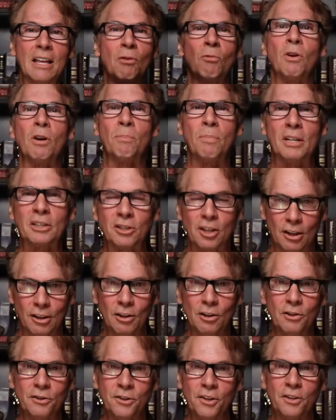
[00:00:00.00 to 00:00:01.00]
that we're a bunch of
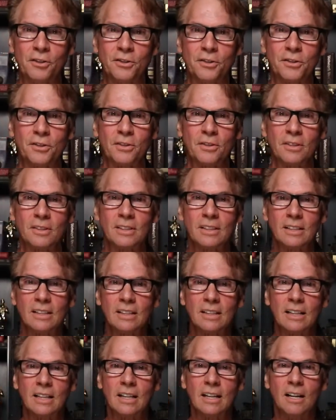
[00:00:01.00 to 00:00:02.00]
losers.
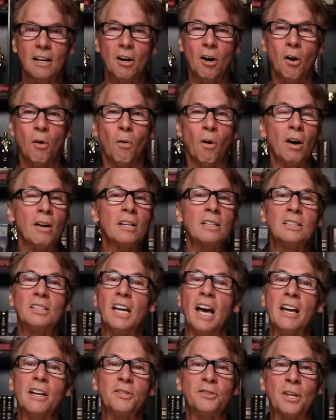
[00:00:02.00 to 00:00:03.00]
Well, I'm going to
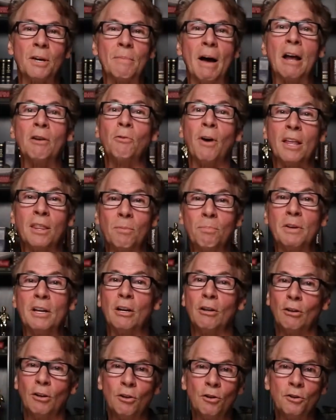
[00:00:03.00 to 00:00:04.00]
tell you something. I'd rather be
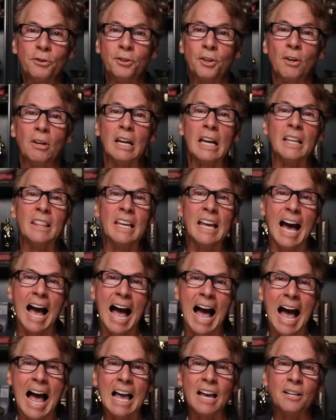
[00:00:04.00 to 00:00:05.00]
a loser in the
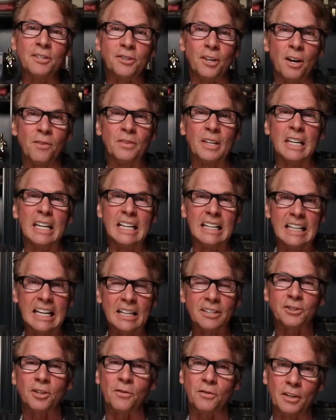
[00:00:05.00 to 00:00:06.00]
eyes of the
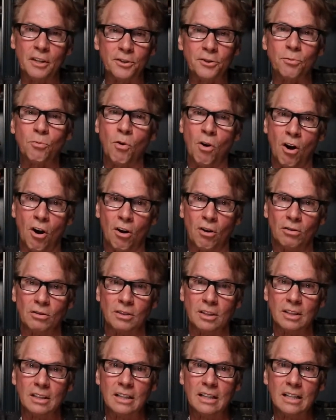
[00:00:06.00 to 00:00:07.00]
elites of this
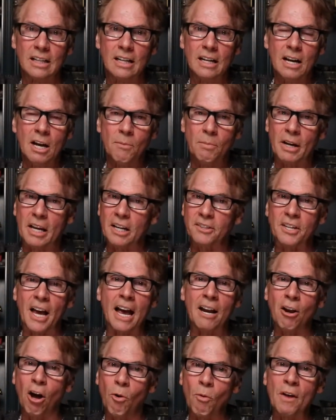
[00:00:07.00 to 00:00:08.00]
world because
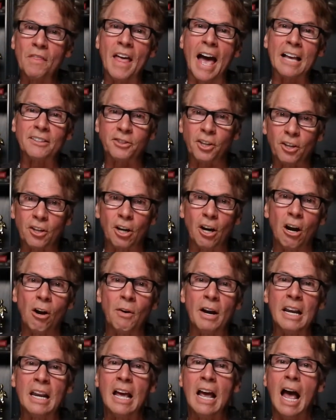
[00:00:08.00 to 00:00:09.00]
I know when that's
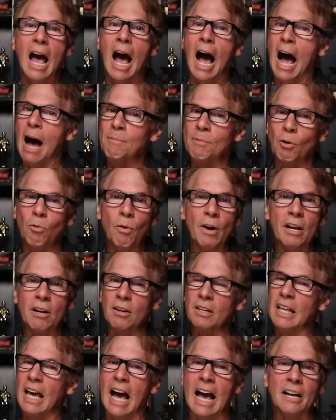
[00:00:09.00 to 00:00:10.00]
occurring, I'm a
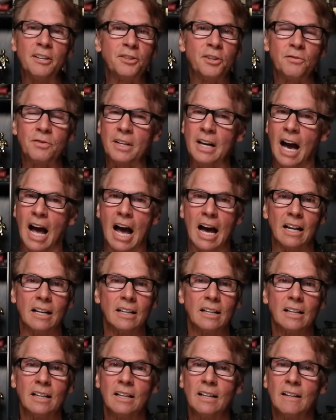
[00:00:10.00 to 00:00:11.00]
winner in the eyes of
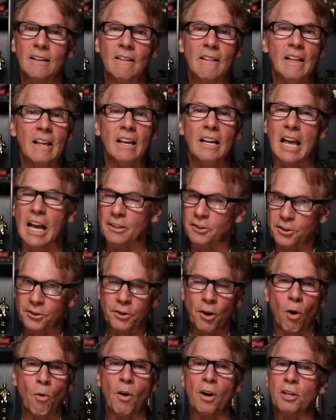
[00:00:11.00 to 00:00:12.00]
God. And
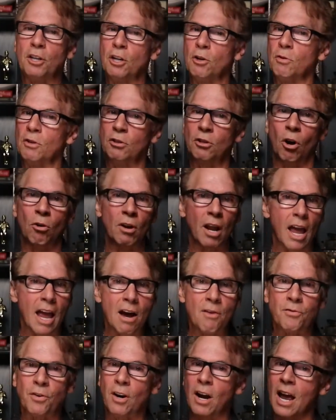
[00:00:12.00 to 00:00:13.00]
so are you. And don't
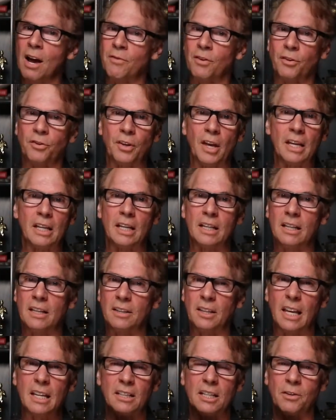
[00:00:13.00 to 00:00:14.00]
ever, ever think
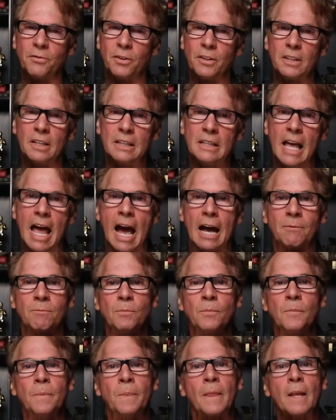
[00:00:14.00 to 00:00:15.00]
anything different than
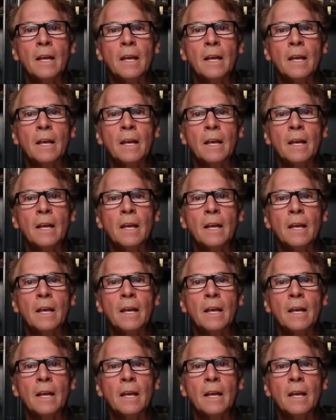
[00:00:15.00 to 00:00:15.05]
that.